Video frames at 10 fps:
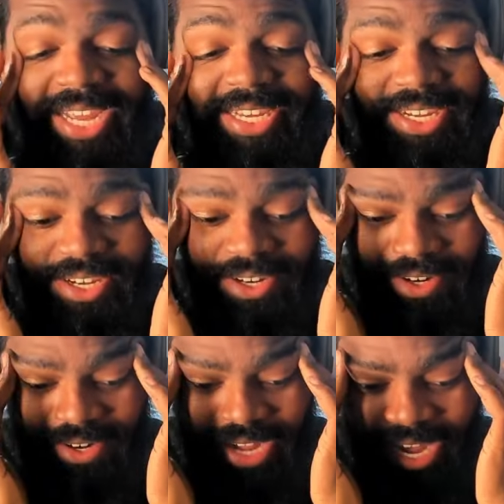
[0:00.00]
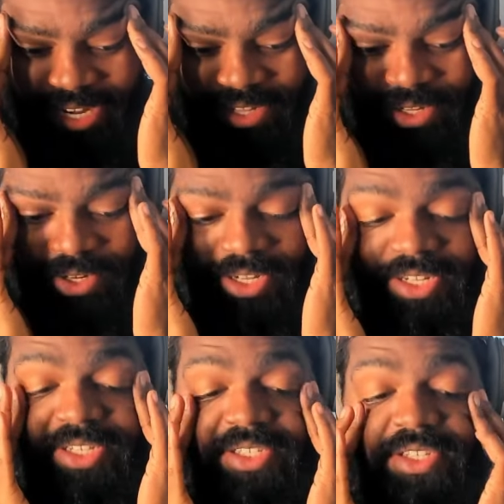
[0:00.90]
I could literally
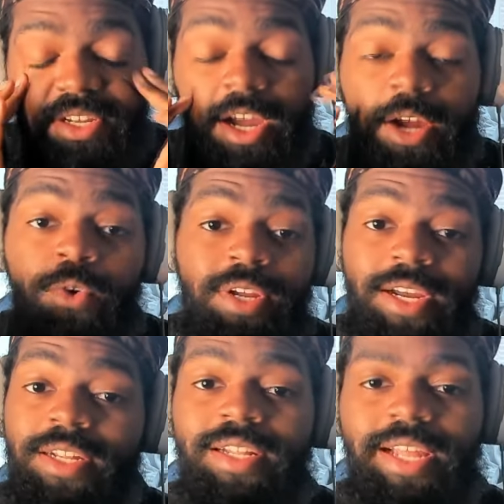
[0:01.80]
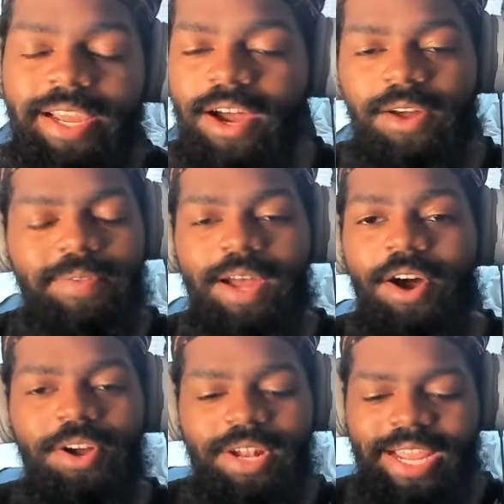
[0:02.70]
listen to Ariani like
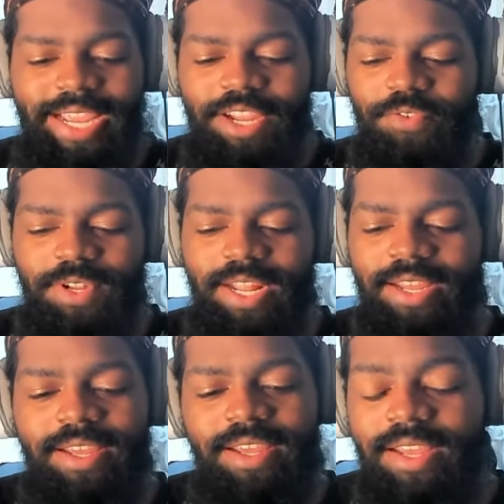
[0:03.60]
all day, every day.